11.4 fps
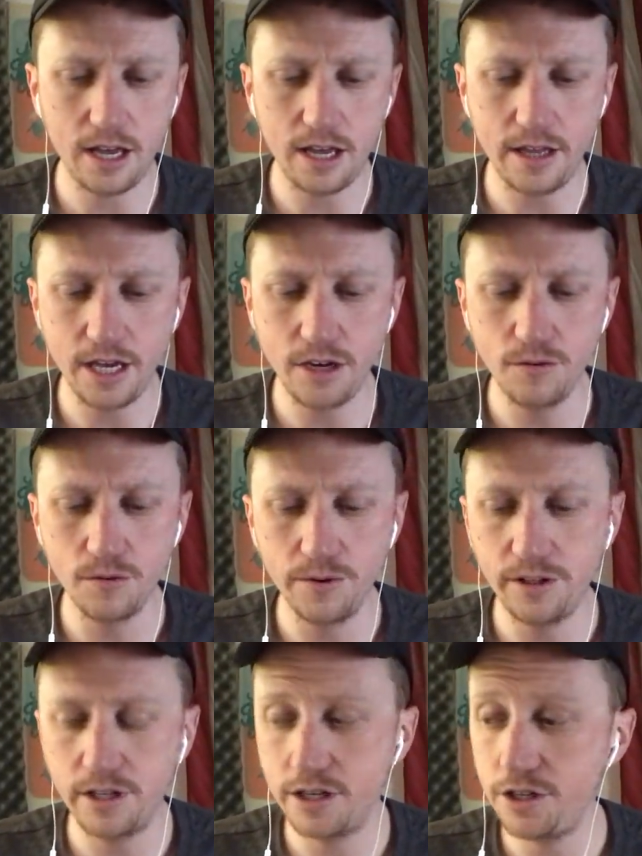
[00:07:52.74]
and they do a
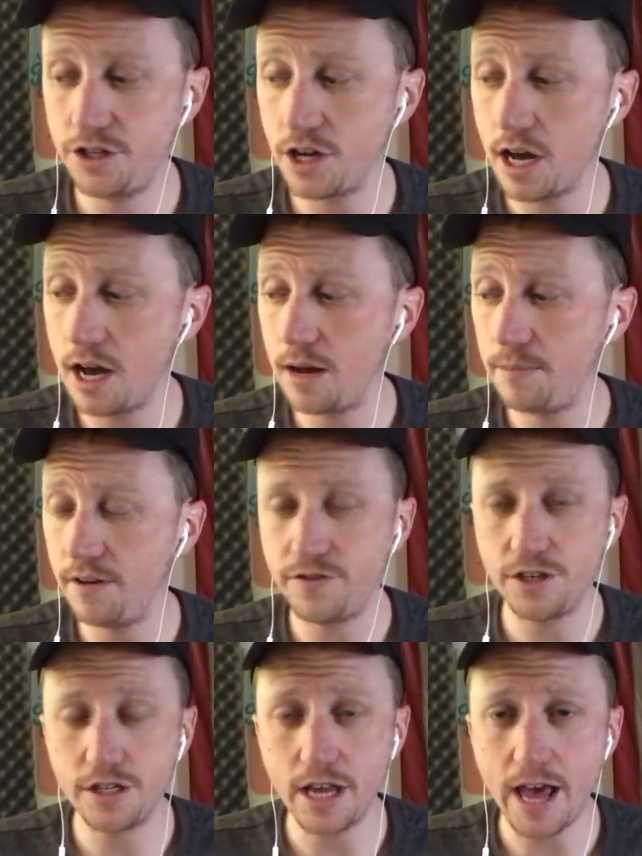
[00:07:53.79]
really good job of
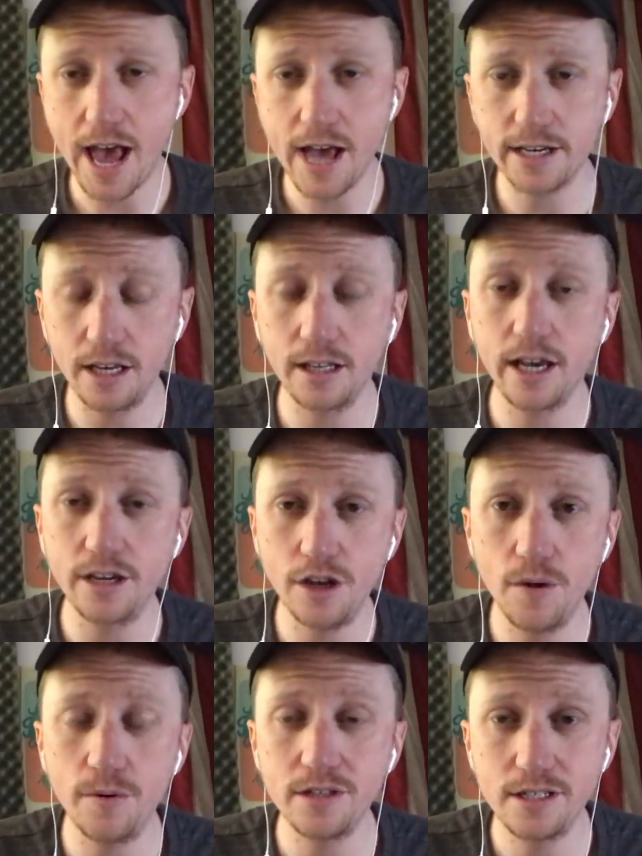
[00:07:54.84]
just acting like
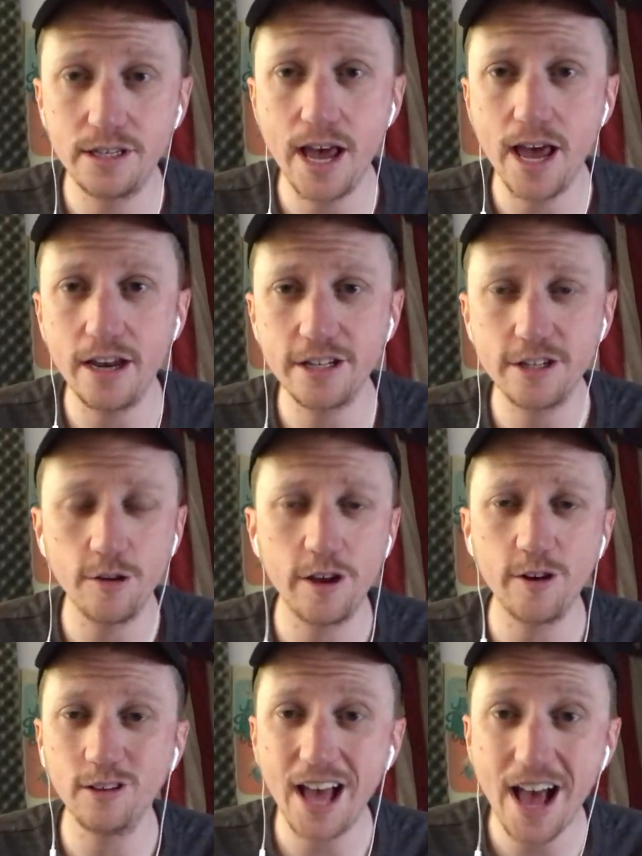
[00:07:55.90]
no one's dead. So
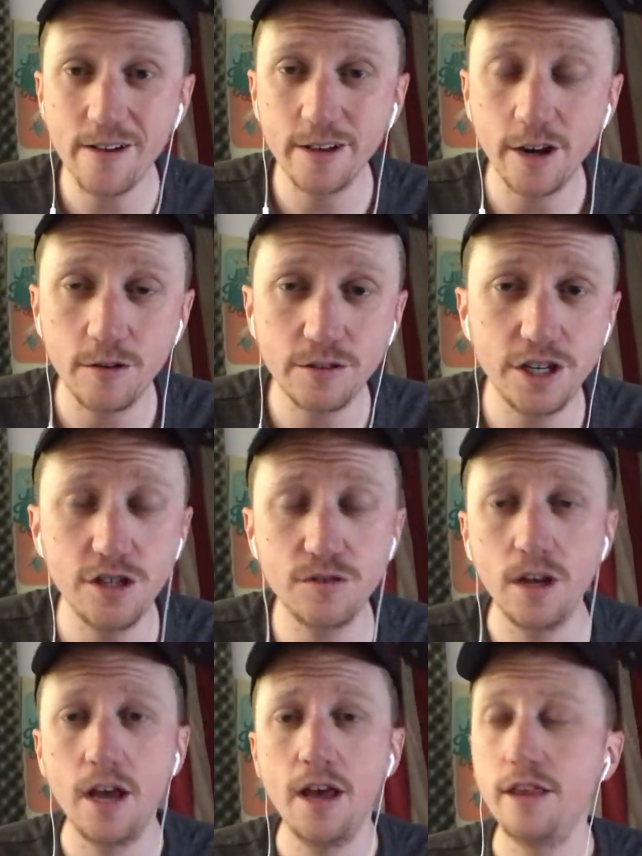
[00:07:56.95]
they're loud, you know, she's
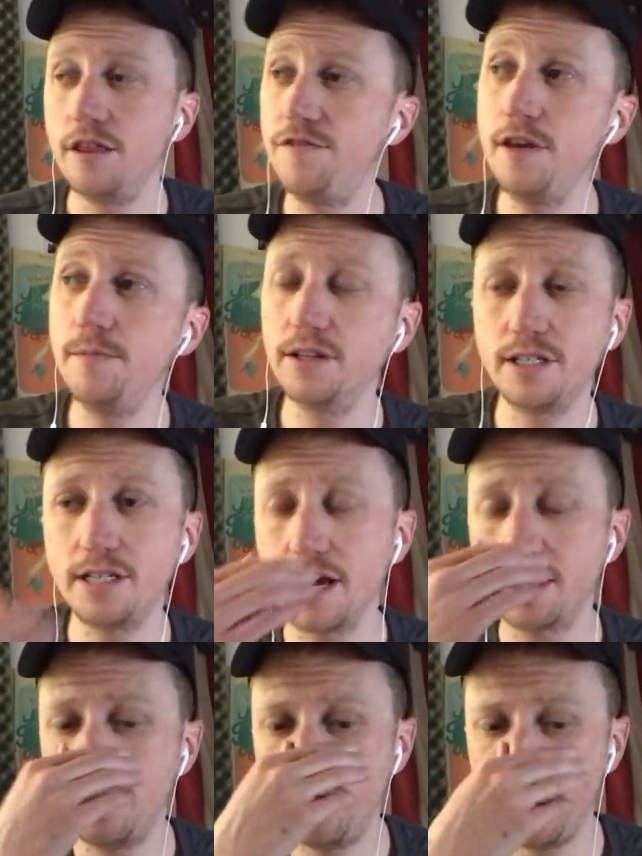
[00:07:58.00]
the female
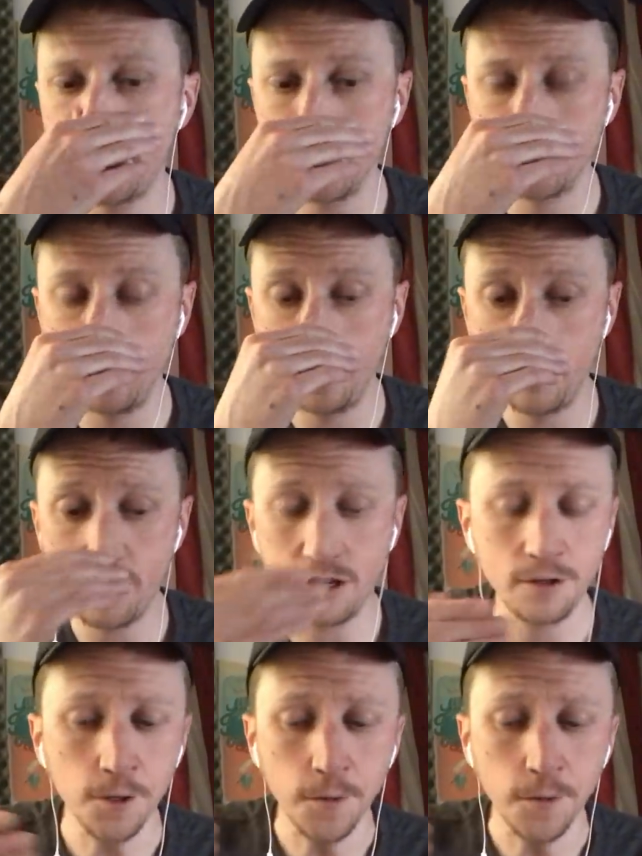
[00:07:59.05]
detective that does really well